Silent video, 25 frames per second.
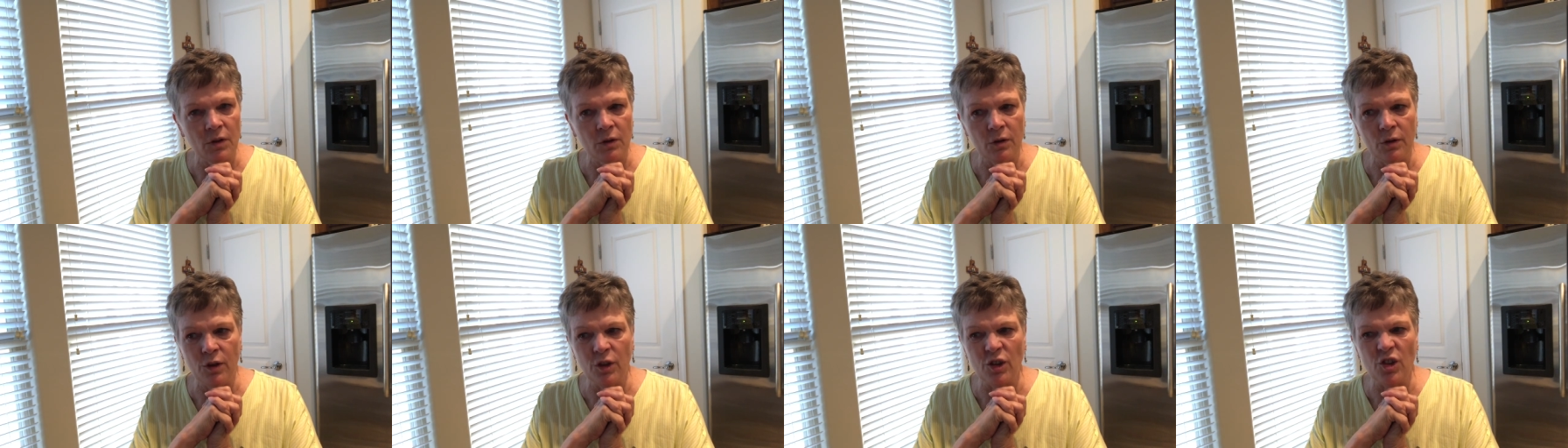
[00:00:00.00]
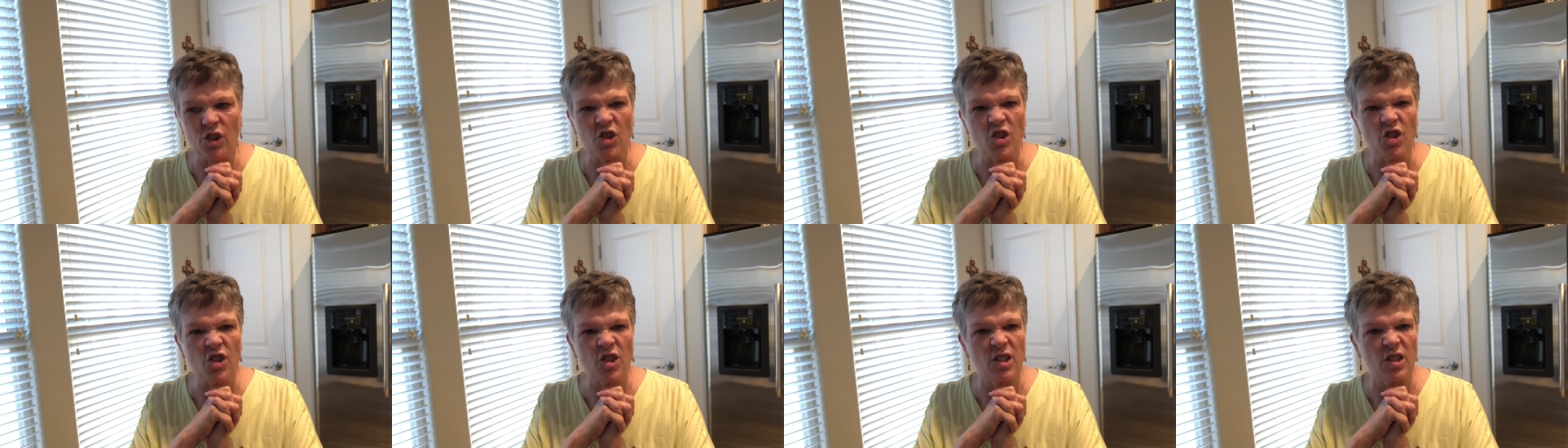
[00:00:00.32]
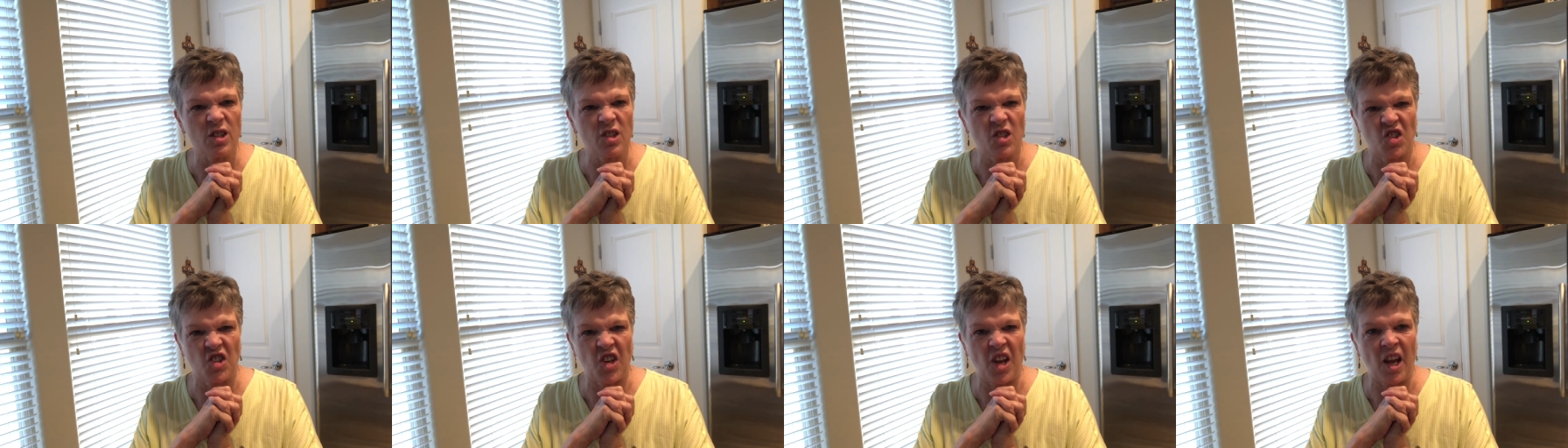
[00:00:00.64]
You could
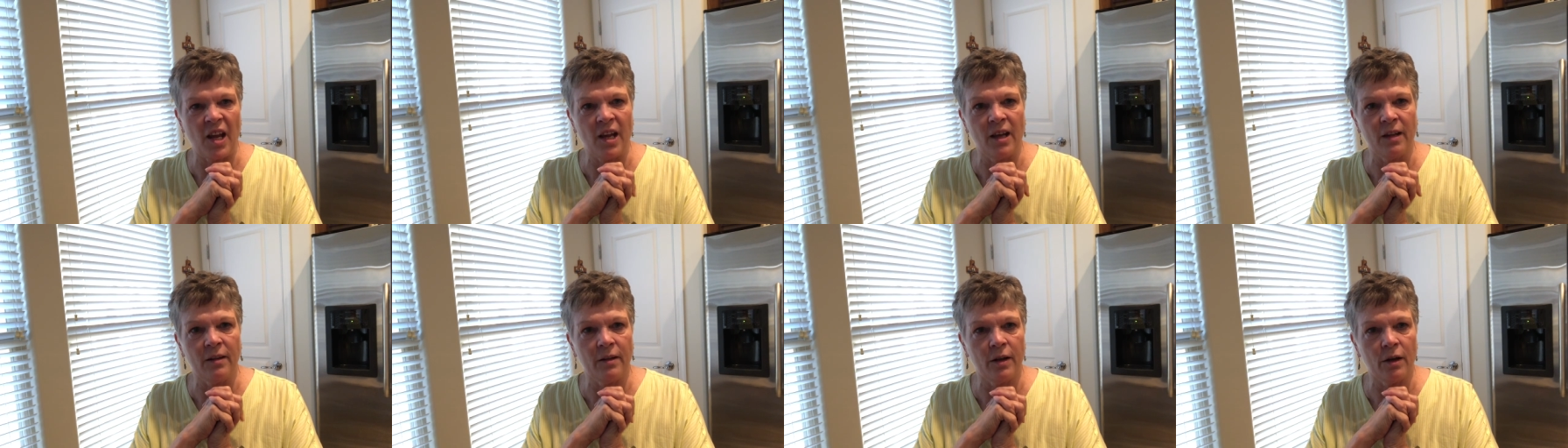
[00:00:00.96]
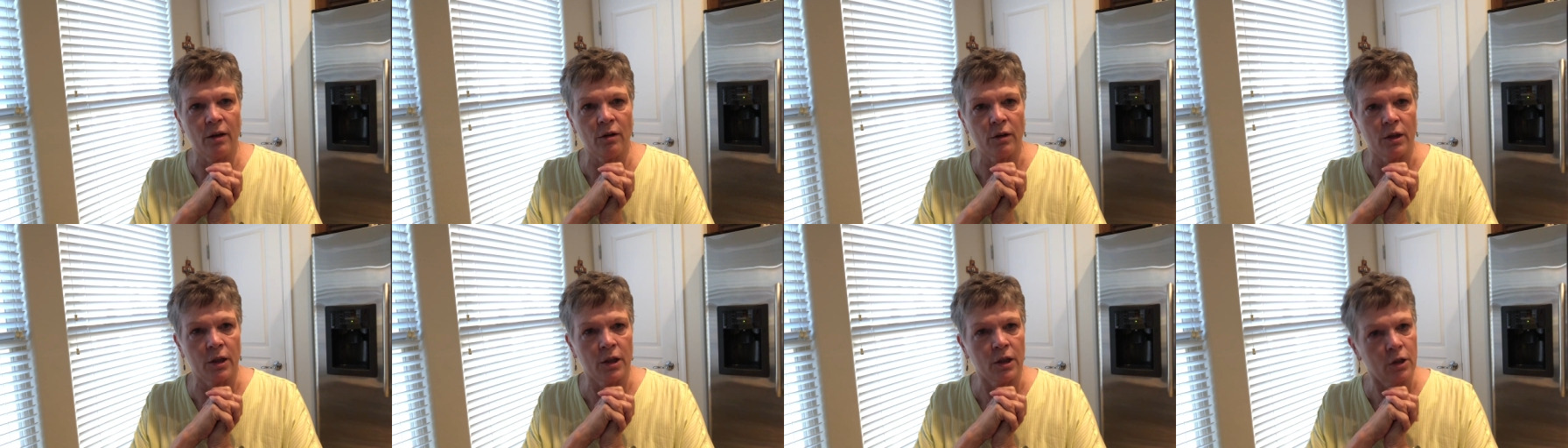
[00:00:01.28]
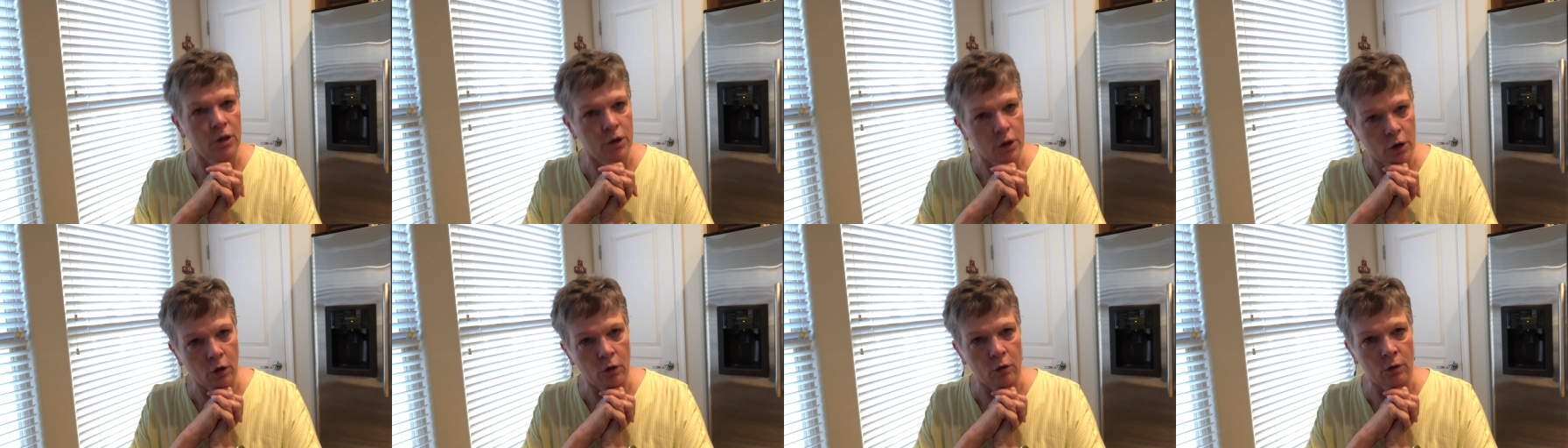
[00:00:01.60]
just stand there
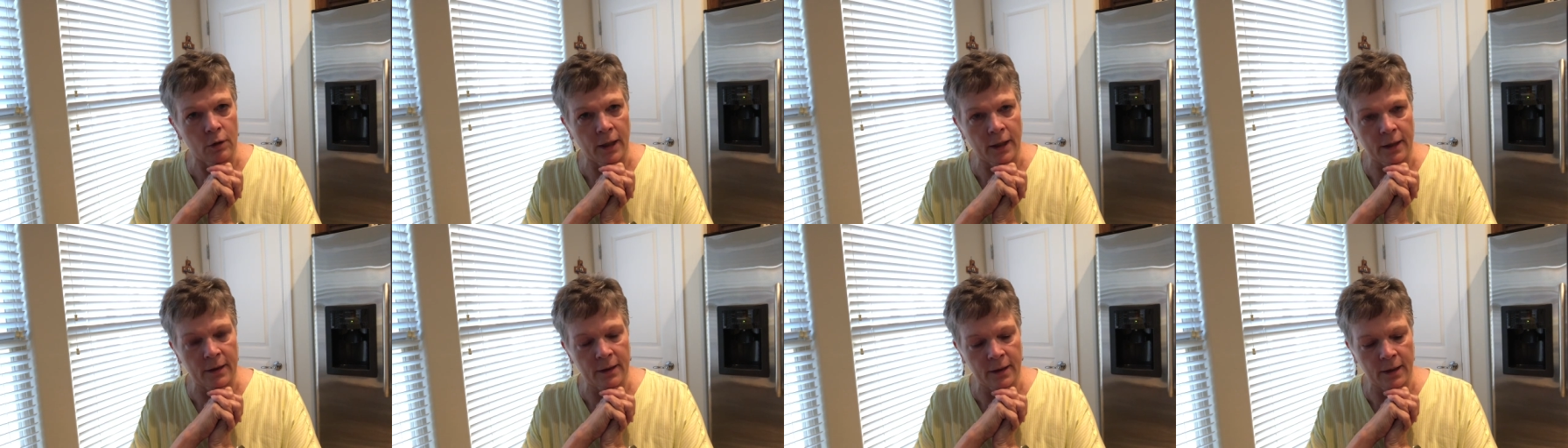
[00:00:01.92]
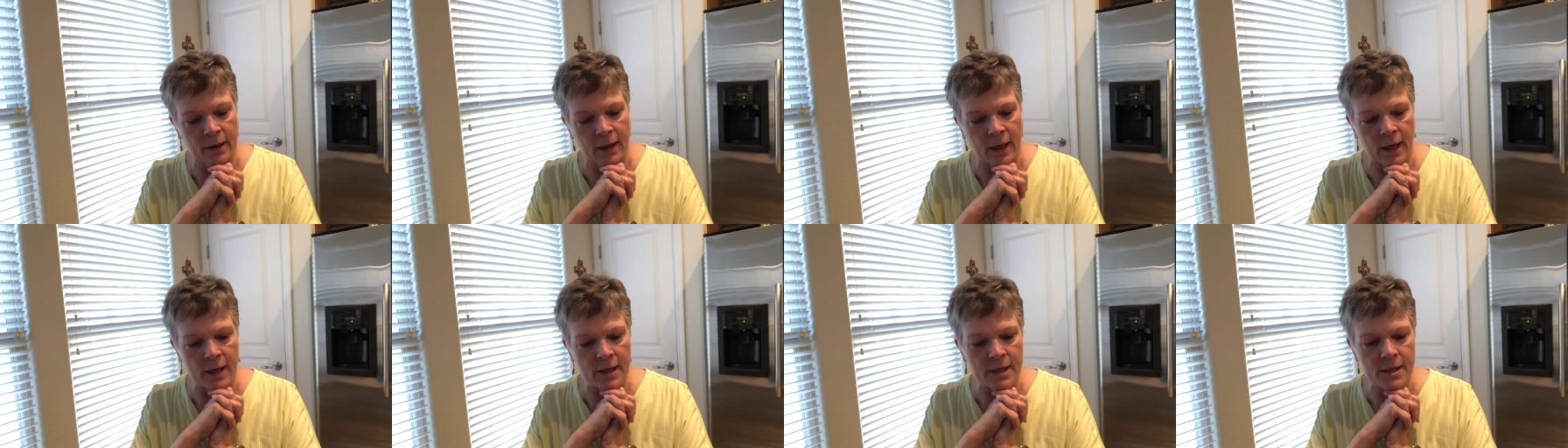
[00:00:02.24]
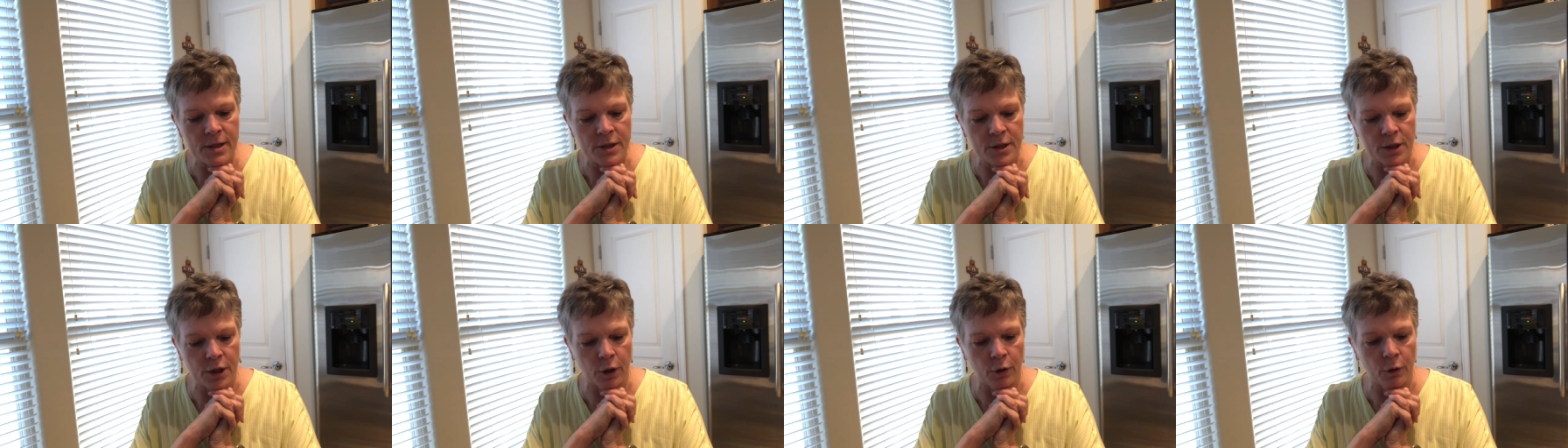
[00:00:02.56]
and go like the
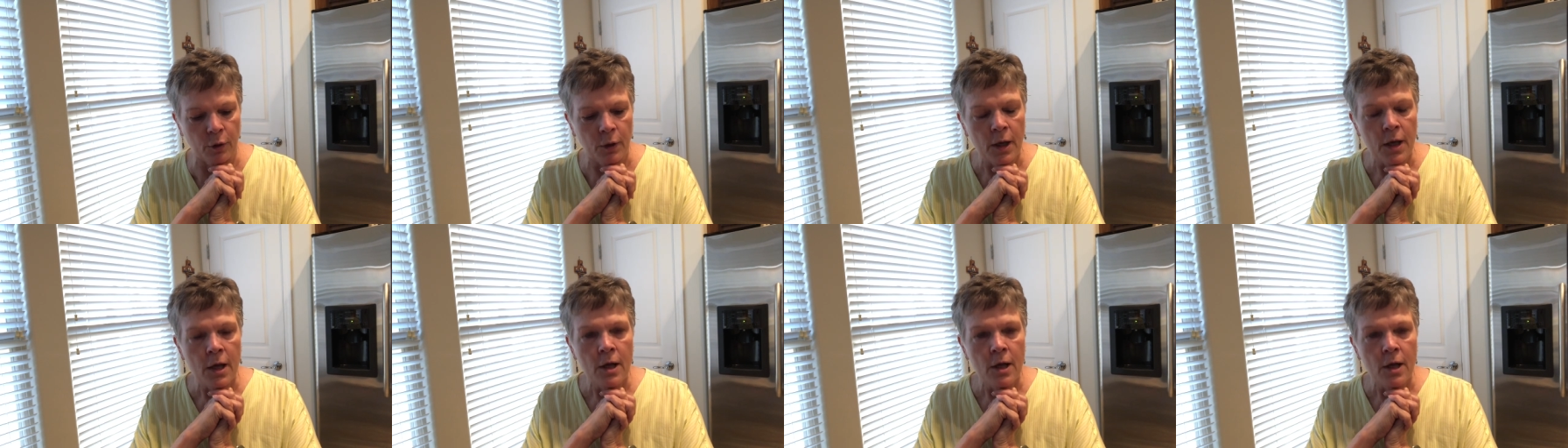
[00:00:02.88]
guys do.